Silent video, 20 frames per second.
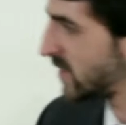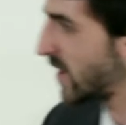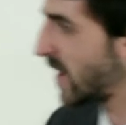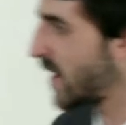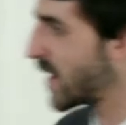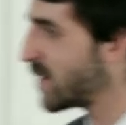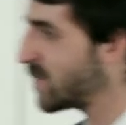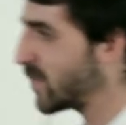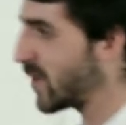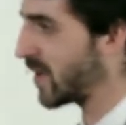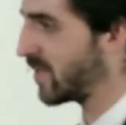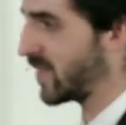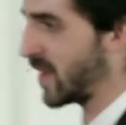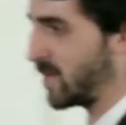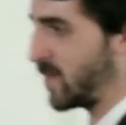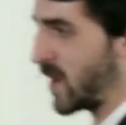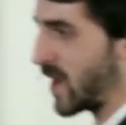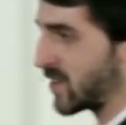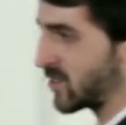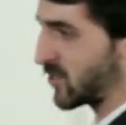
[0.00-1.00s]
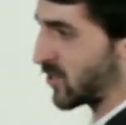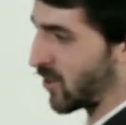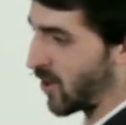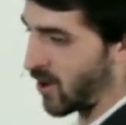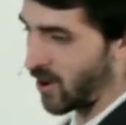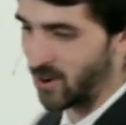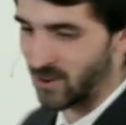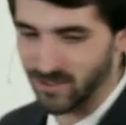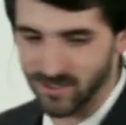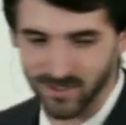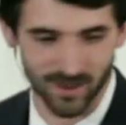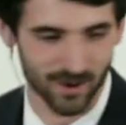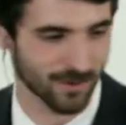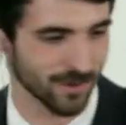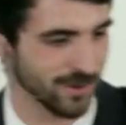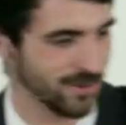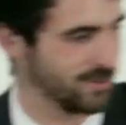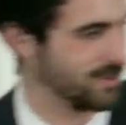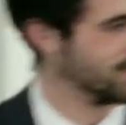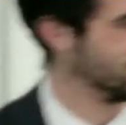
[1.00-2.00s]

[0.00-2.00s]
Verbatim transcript: timeline that Pastor Harley always